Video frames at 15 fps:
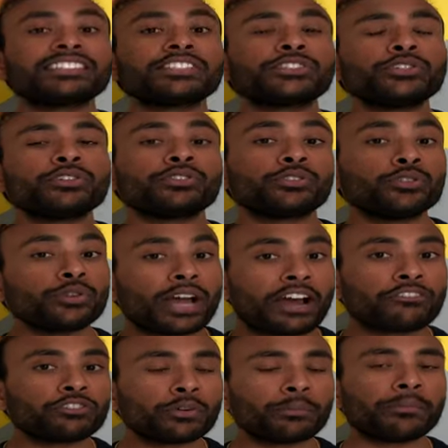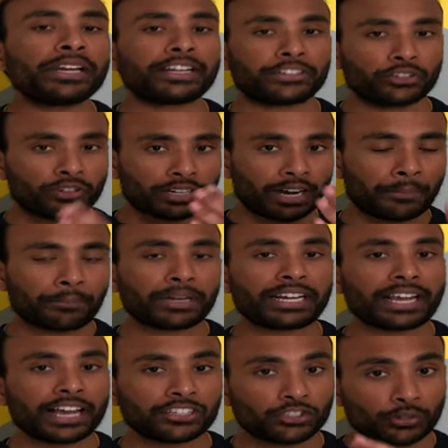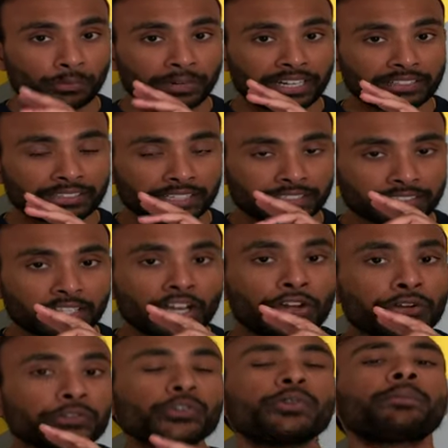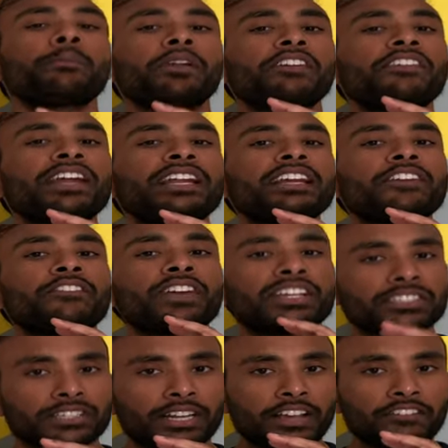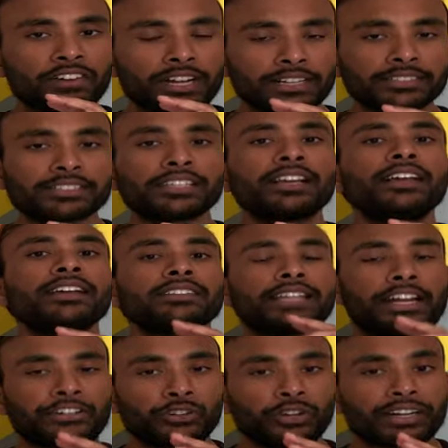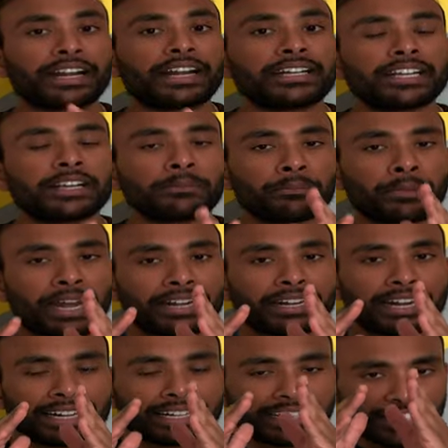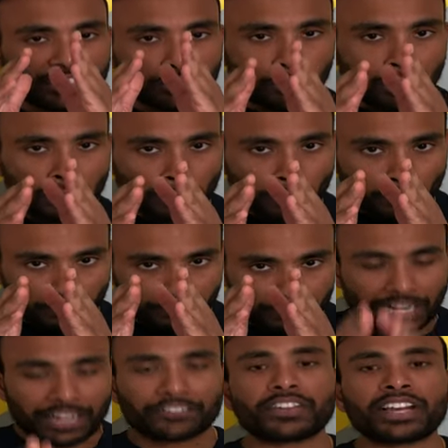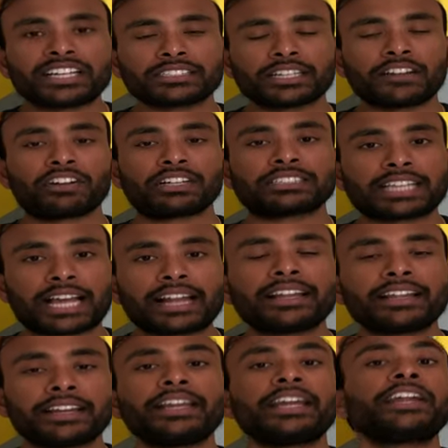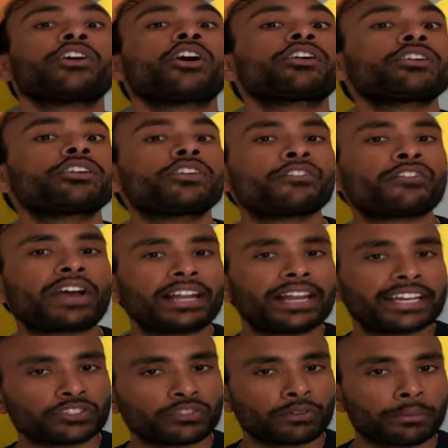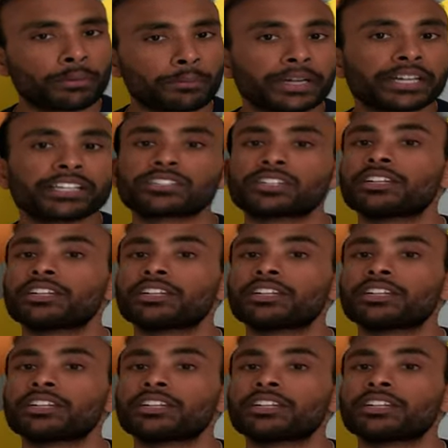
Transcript: new, you have to meet, your company has to meet these new prevailing wage levels that you are getting paid at least minimum of that wage level salary in order to file H1B petition.